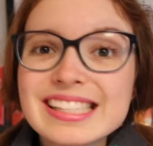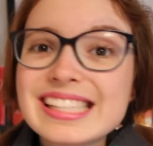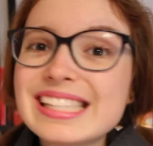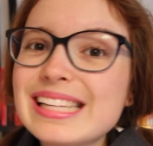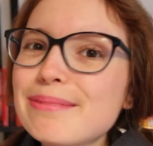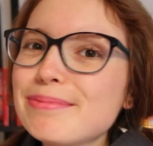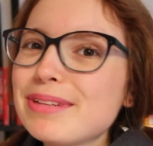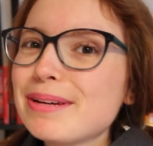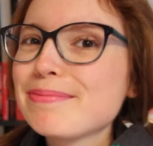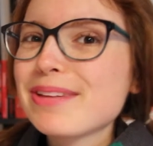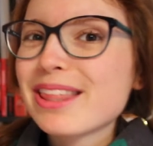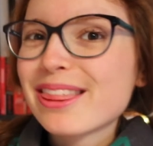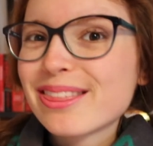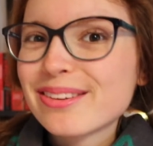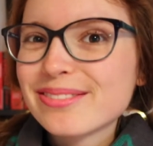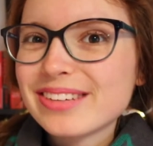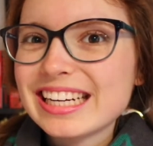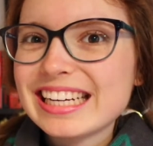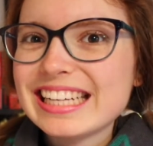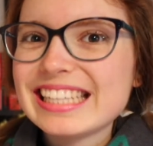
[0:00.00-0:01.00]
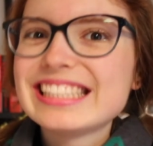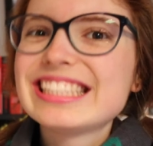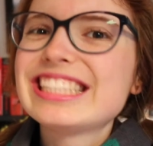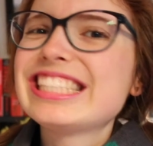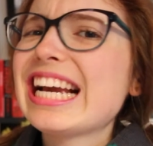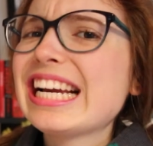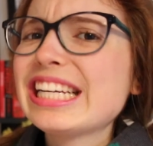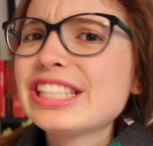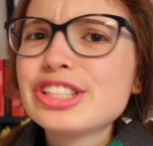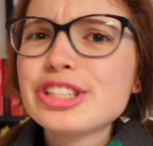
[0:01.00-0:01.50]
Step number 3,
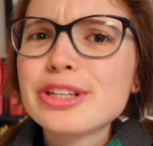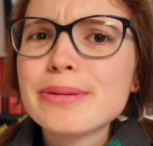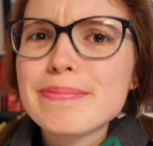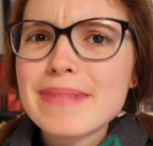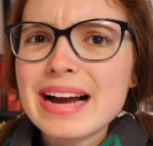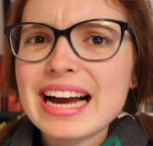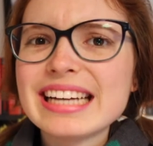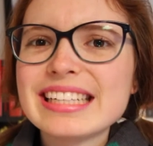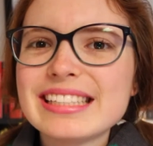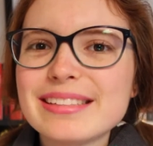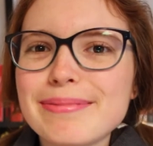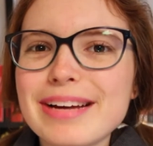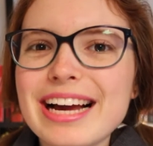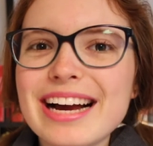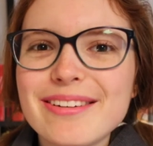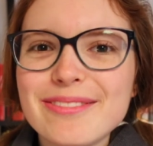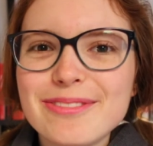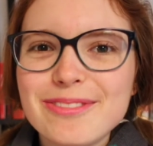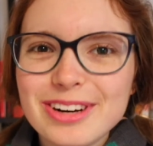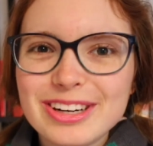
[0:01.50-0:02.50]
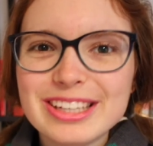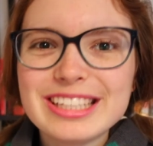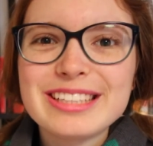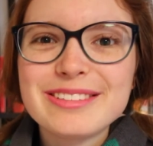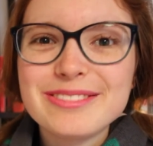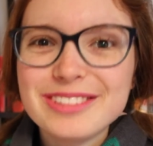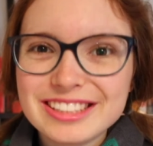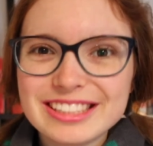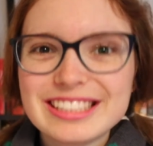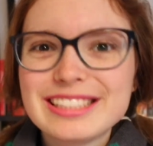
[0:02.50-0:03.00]
change your mind about what
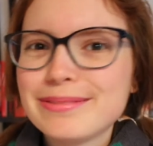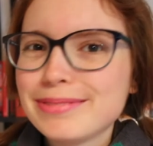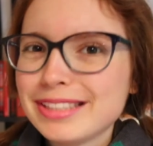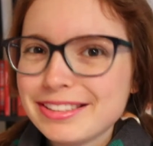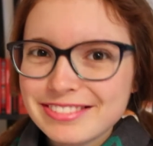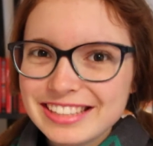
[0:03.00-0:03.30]
you want to be